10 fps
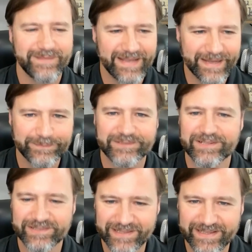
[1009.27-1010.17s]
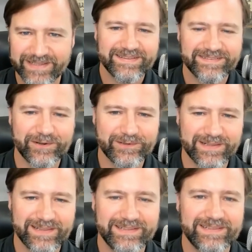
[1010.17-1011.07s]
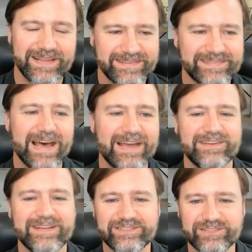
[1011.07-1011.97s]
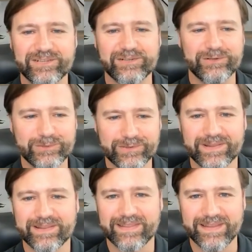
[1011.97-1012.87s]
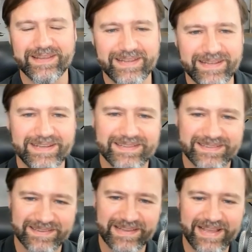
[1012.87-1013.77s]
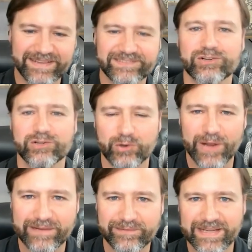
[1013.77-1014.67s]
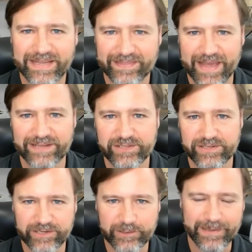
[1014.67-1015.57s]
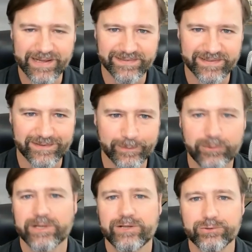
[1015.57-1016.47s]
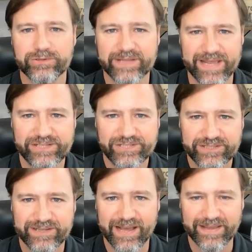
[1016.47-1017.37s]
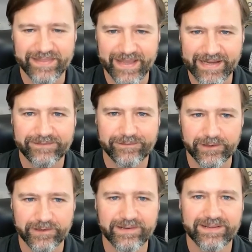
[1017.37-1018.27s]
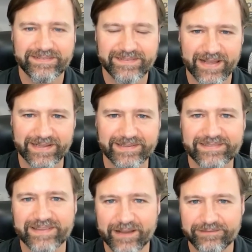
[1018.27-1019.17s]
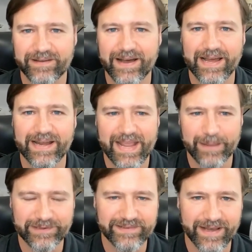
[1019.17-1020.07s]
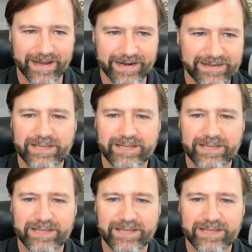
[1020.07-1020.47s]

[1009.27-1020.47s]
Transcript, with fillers: Absolutely. So let's dive into the laser engraving that you do, because it's a pretty cool niche, I think, for no, thank you. selling stuff on Amazon.